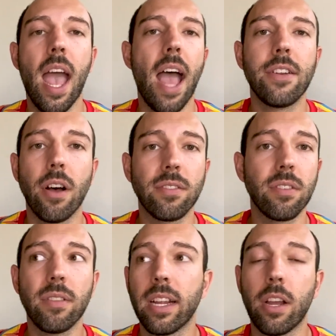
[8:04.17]
and
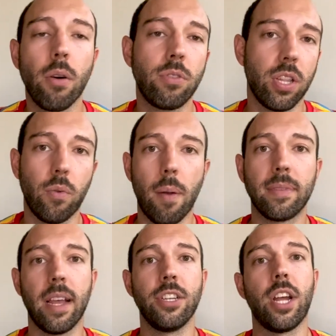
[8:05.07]
also like go to their
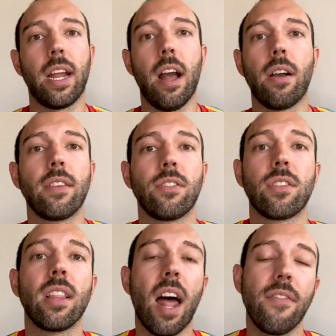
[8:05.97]
website and check it out because there's
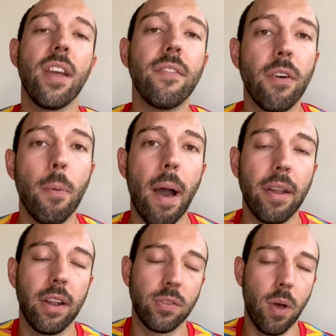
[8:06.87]
a lot of info about
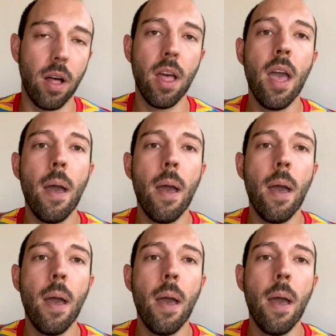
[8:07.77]
it as well.